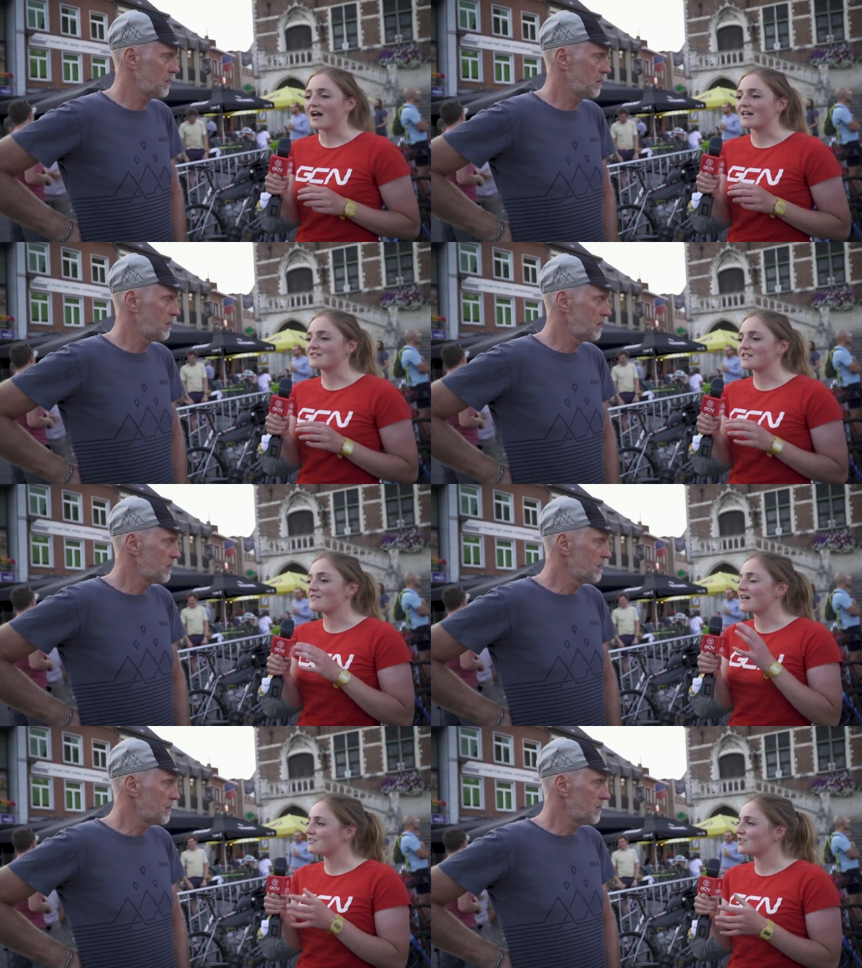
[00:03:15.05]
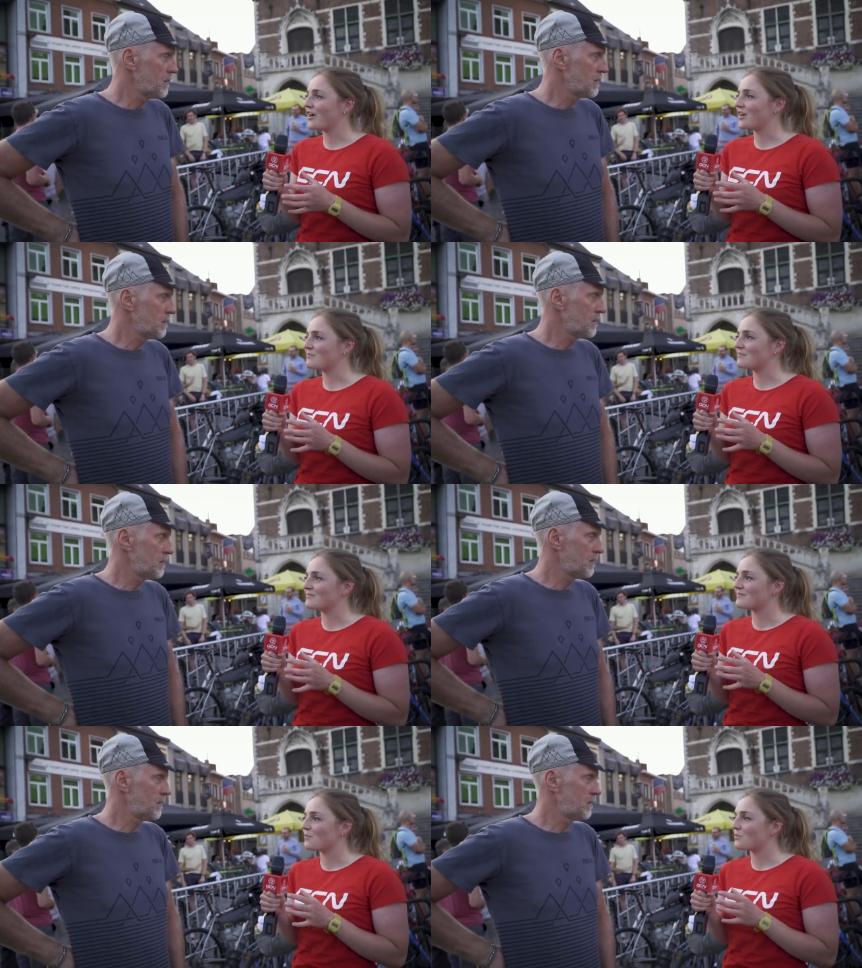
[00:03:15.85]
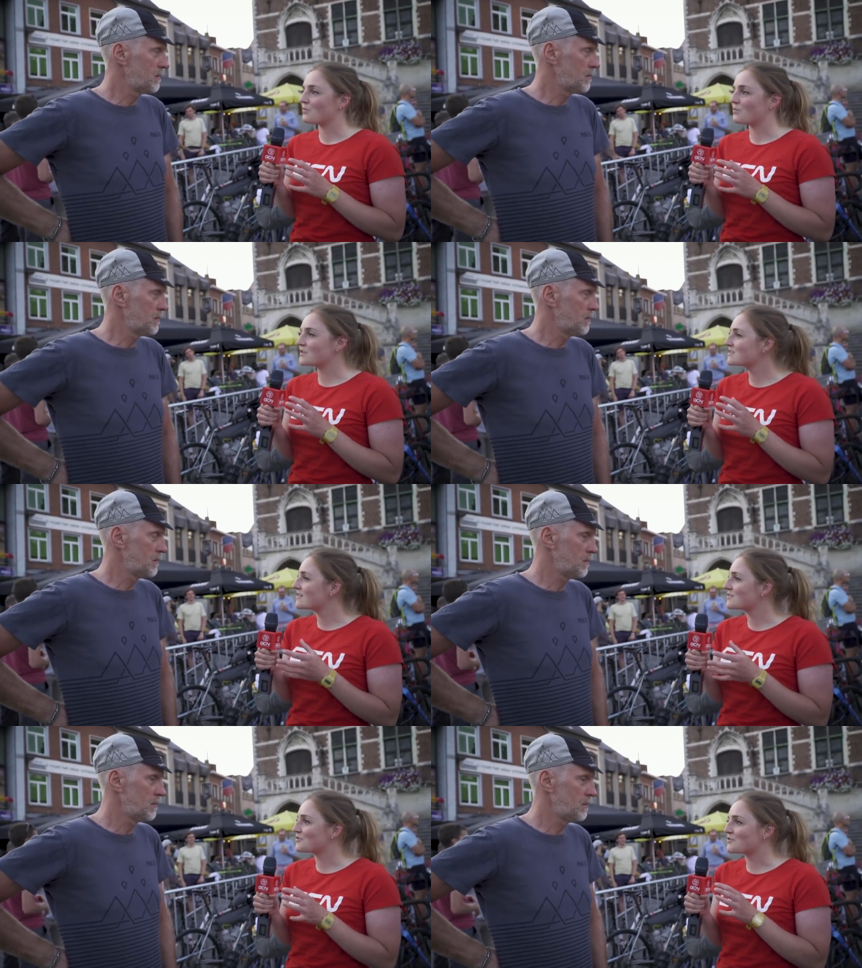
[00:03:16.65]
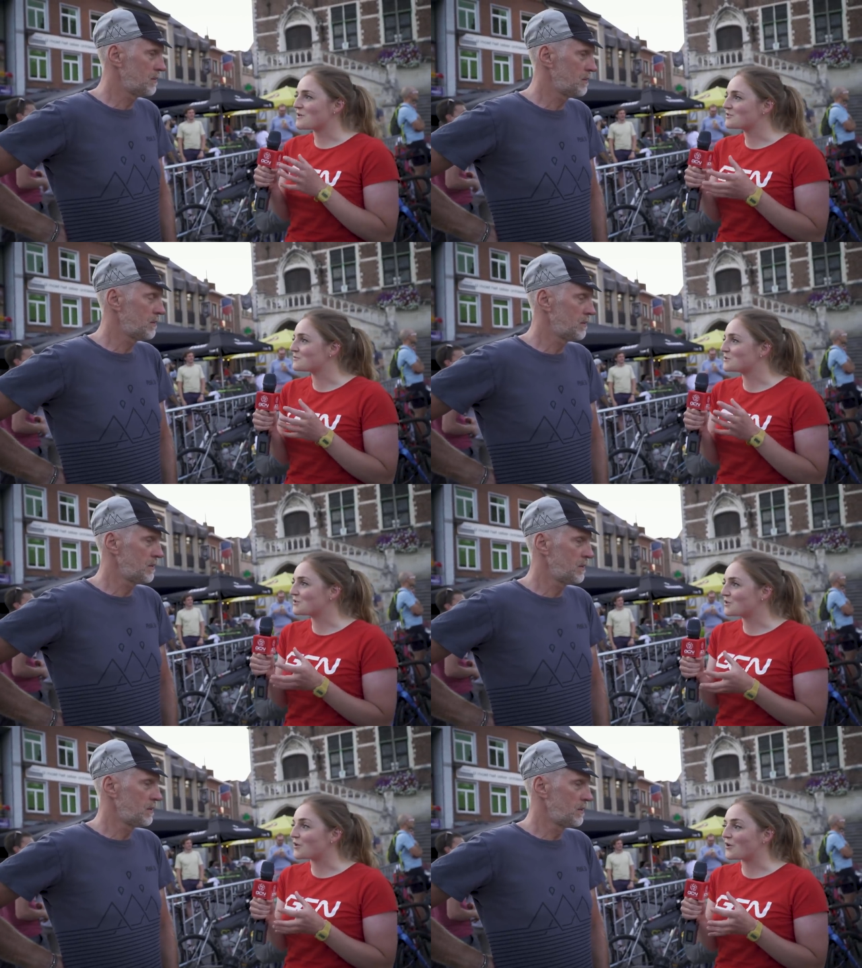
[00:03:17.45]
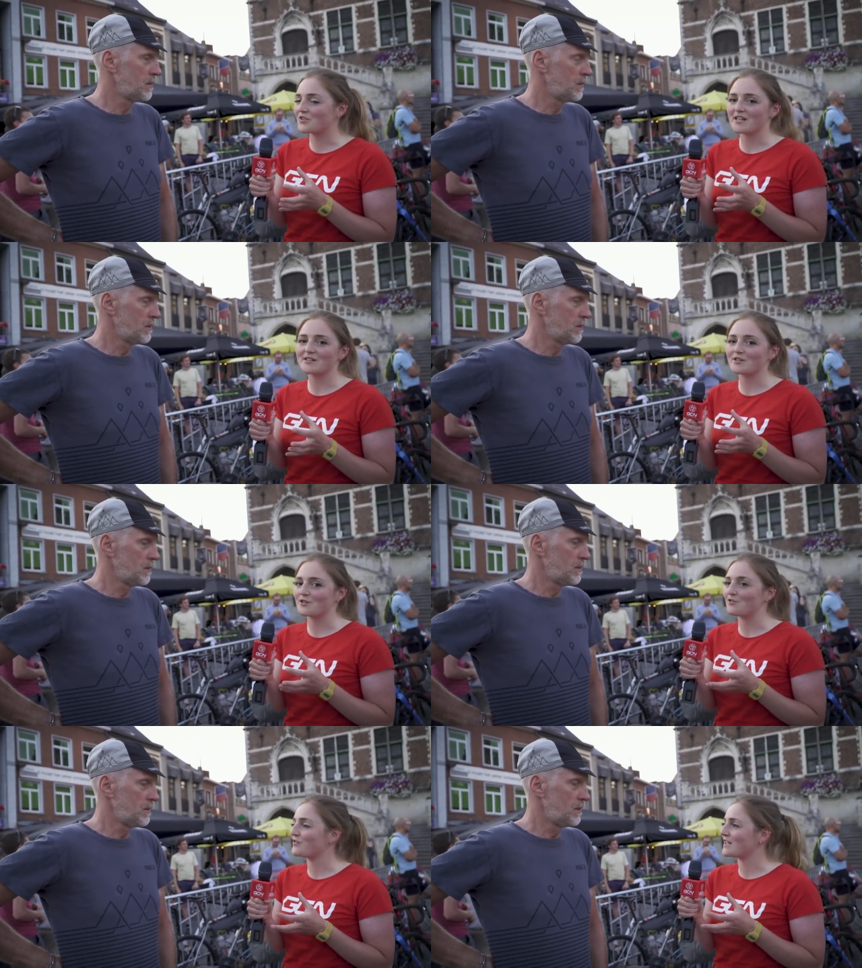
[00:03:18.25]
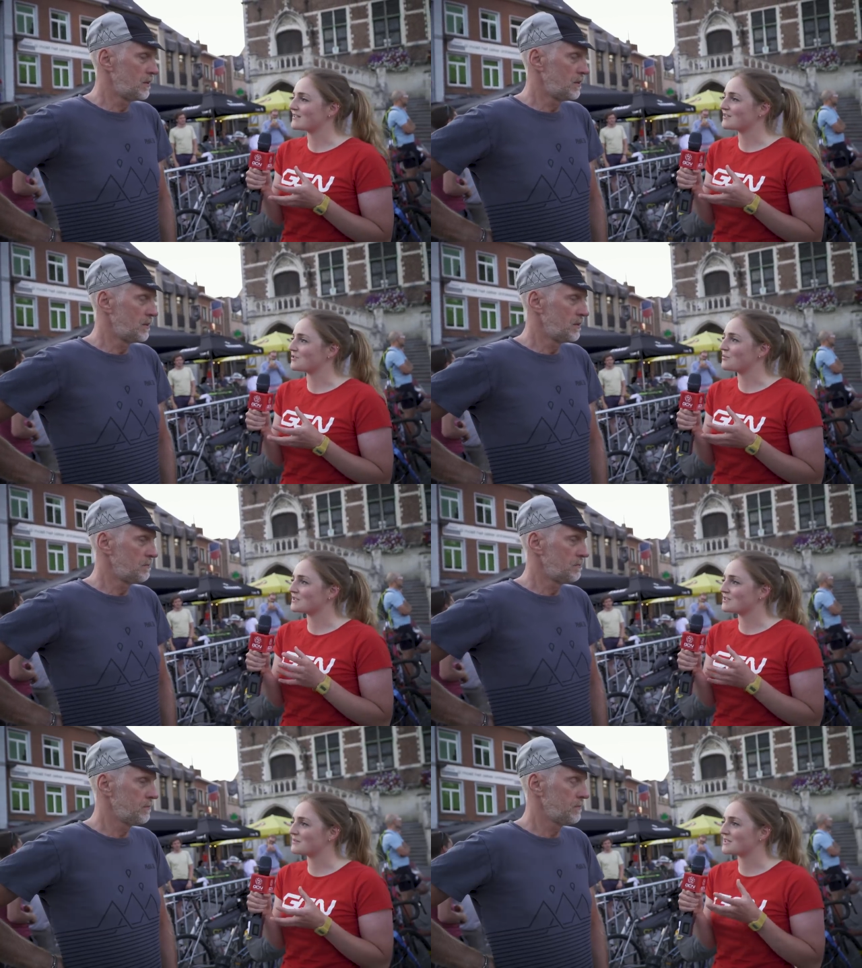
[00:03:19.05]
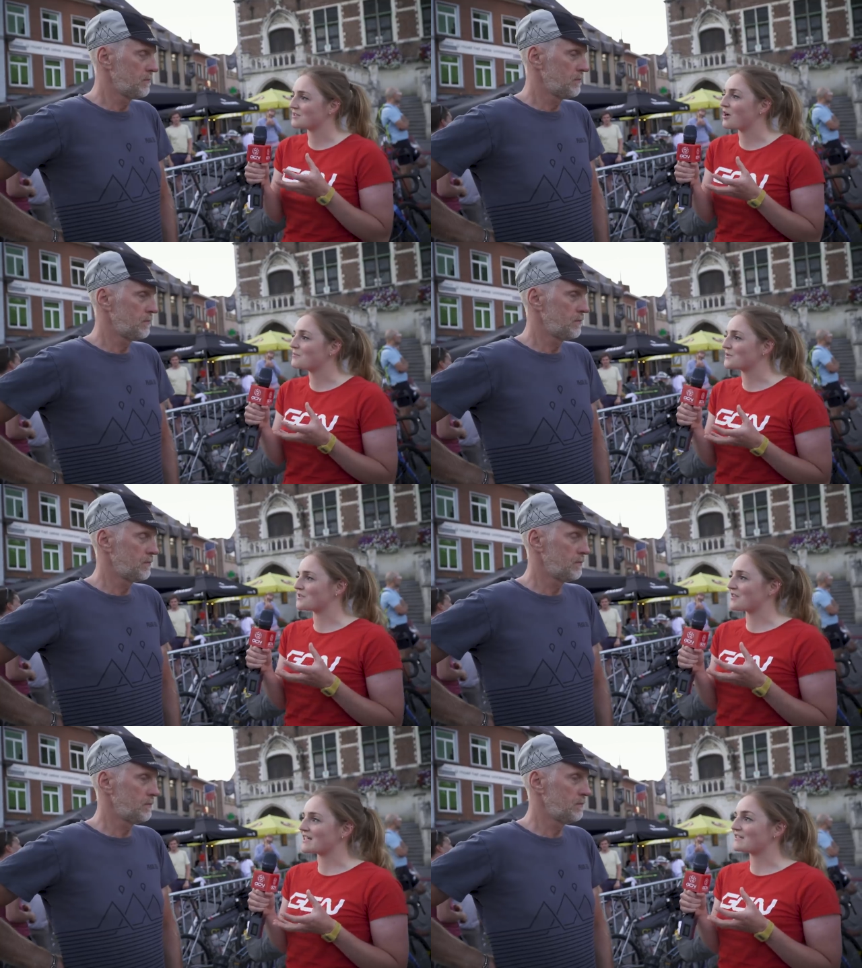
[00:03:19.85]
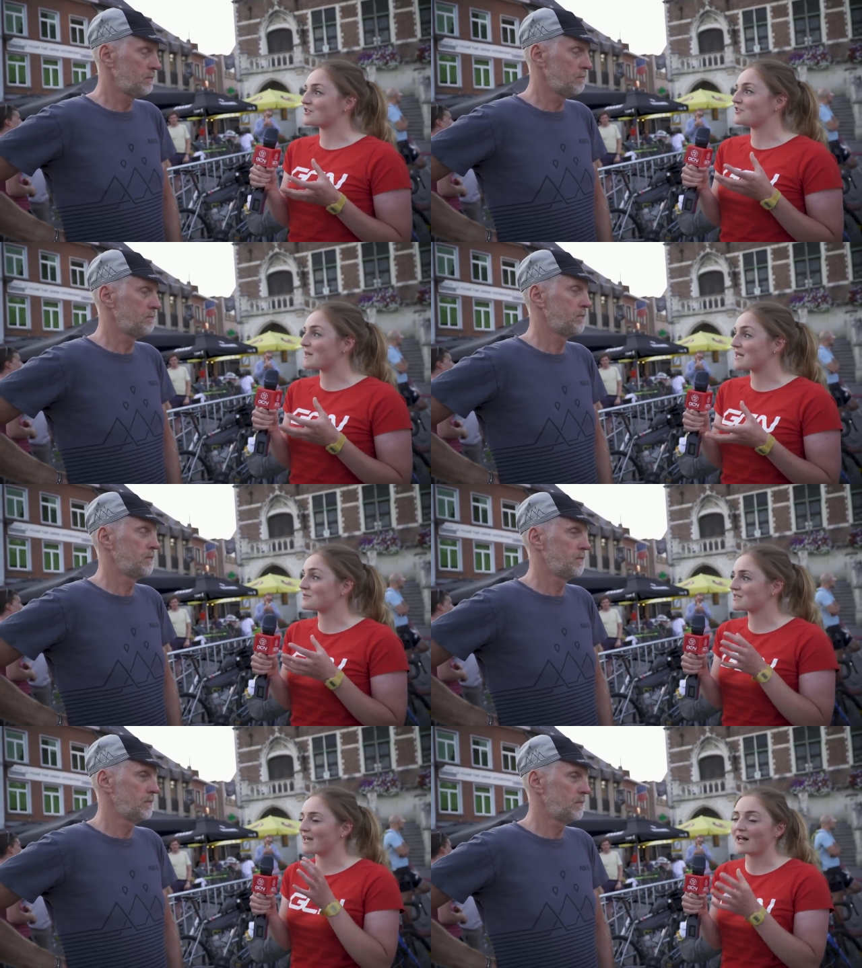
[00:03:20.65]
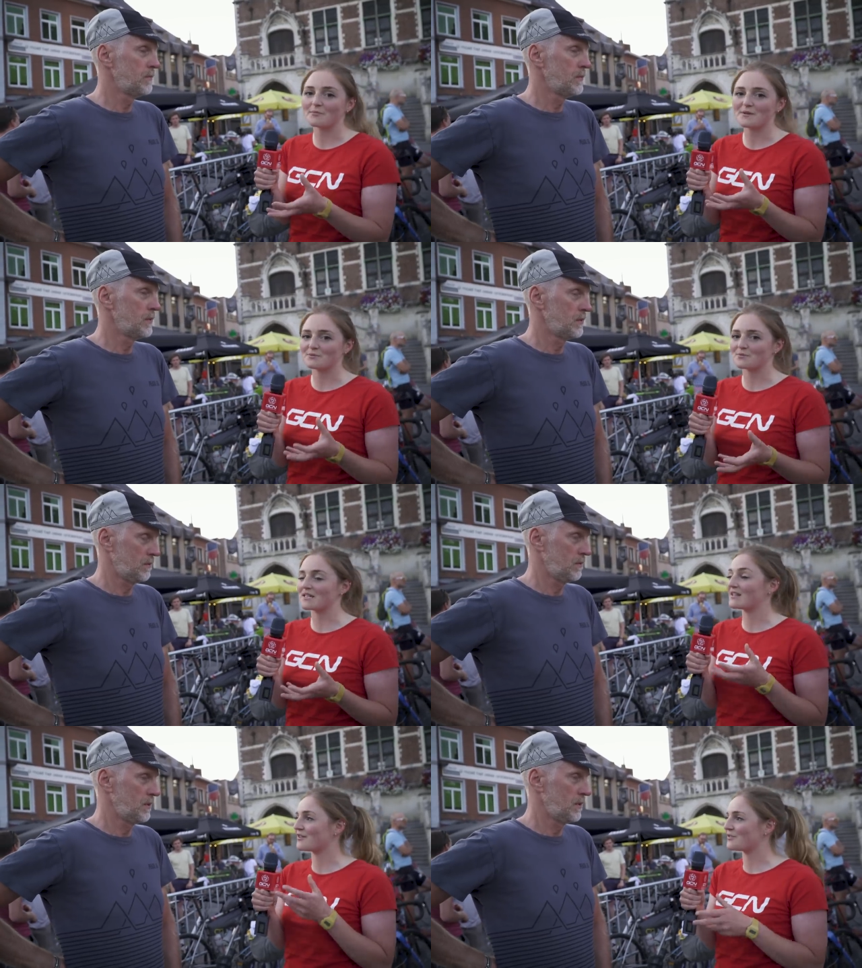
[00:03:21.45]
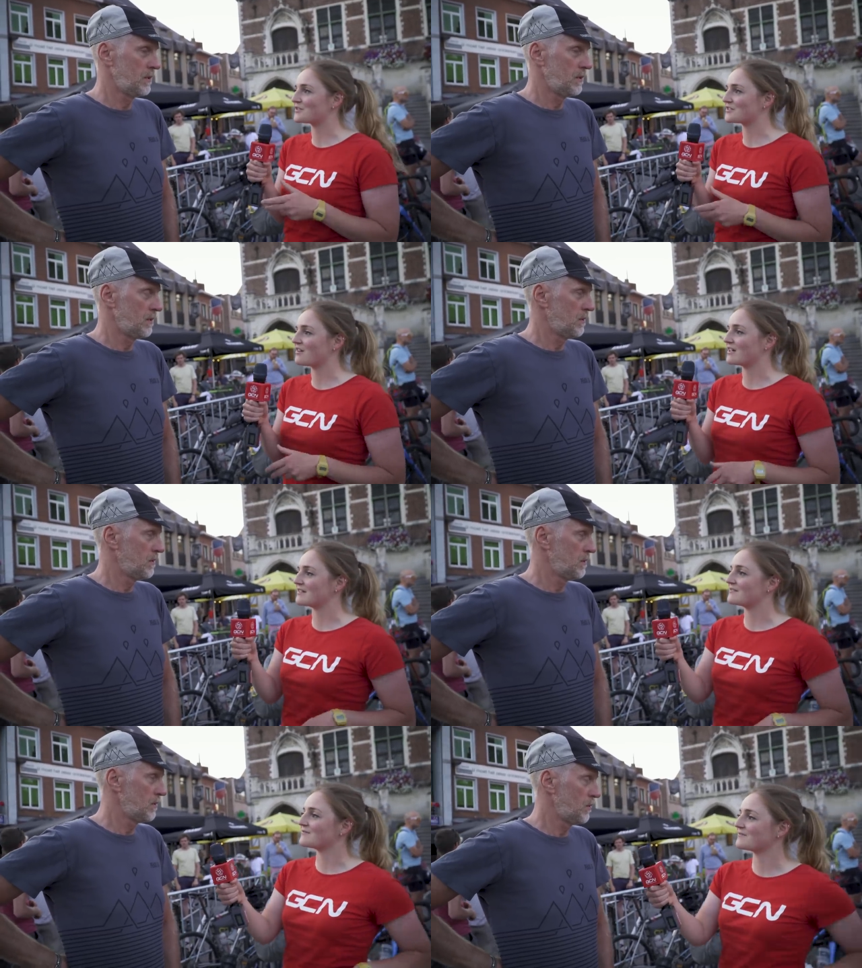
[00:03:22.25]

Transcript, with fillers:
Speaker 1: And in that time, what's the sort of most obscure thing that you have fixed, or what are some examples of the things that you've been able to help people with here on the start line?